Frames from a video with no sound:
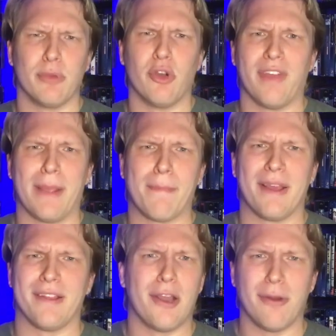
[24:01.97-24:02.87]
movie,
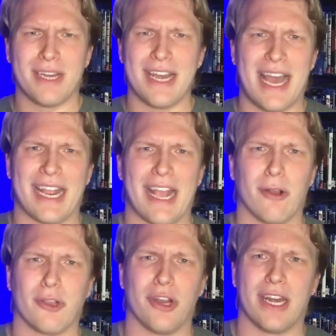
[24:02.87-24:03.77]
but no denying
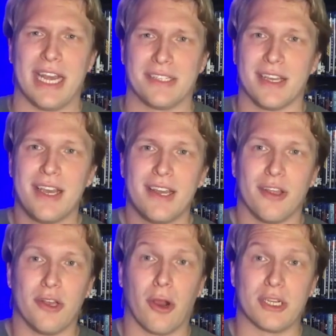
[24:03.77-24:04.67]
how good it is.
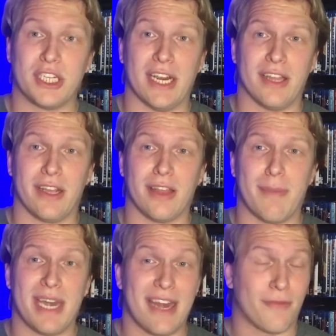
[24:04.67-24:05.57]
The Darjeeling
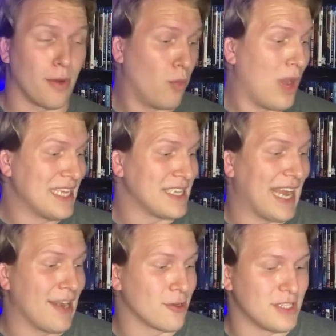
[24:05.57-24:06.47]
Limited from Wes
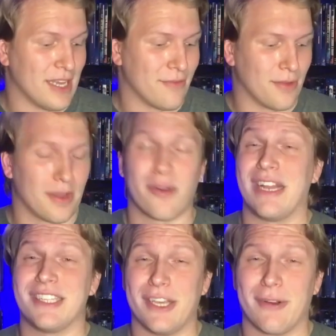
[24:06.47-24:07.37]
Anderson from the
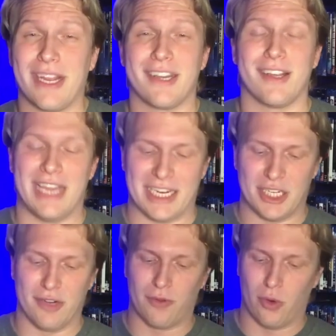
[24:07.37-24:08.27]
Criterion
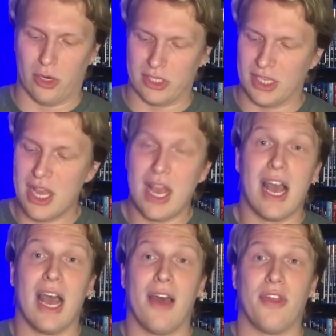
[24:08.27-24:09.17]
Collection, of course.
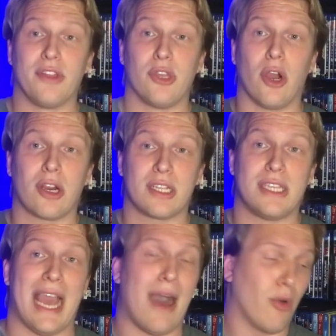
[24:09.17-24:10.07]
The Dark
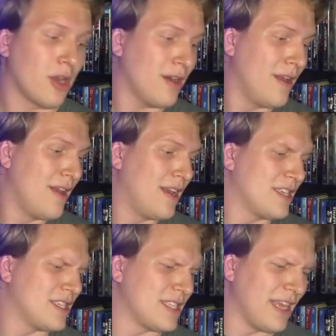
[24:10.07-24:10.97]
Tower,
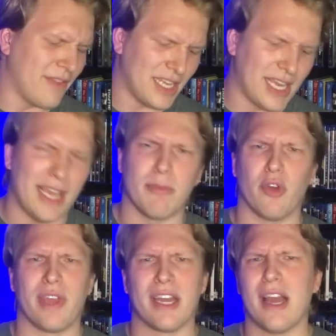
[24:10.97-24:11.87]
Stephen King
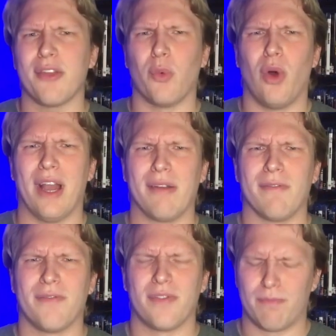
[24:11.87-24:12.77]
movie, another
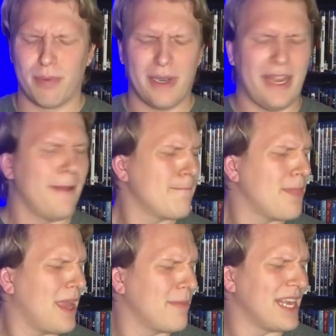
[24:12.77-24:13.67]
one.
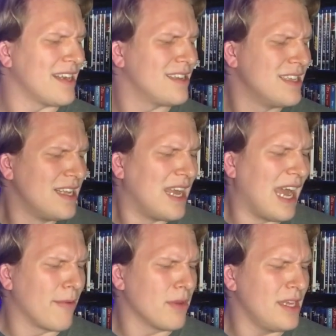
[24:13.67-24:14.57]

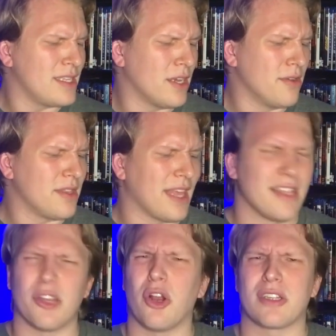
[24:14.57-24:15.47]
I really don't
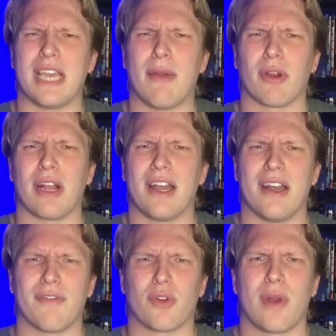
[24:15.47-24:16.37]
think The Dark Tower got
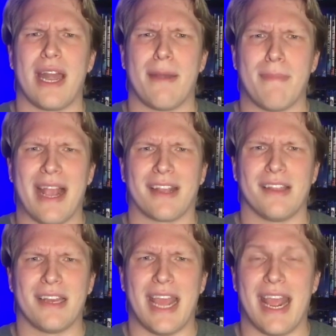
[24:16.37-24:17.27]
enough credit back
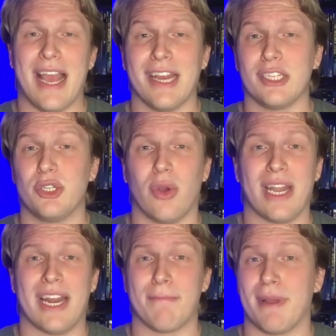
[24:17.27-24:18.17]
in the day. I
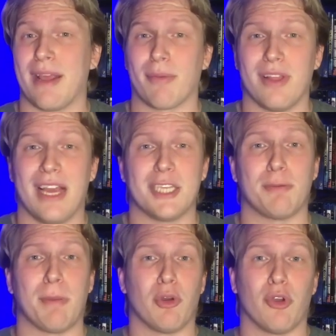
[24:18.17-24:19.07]
enjoyed it, but I
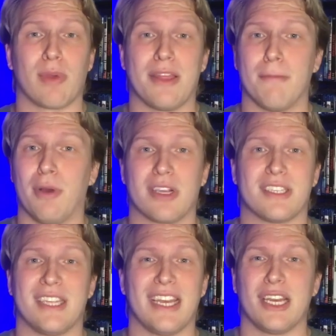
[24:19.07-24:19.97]
realized people who read the
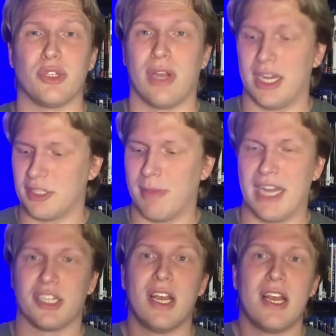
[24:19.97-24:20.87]
books didn't enjoy it as
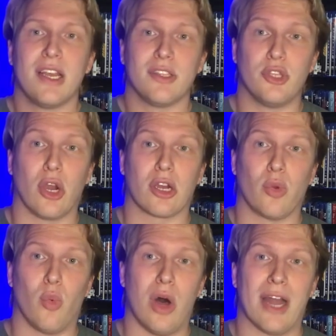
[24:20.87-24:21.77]
much.
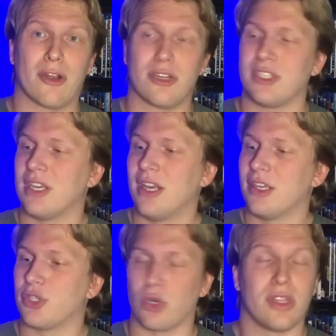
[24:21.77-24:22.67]
Dark Waters,
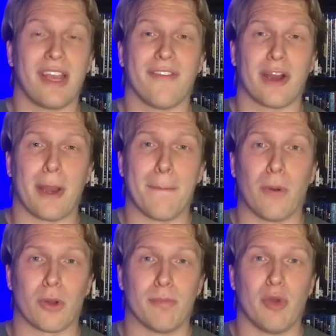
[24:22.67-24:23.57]
certainly a very
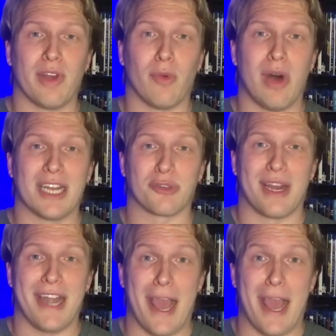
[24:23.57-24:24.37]
important movie to watch right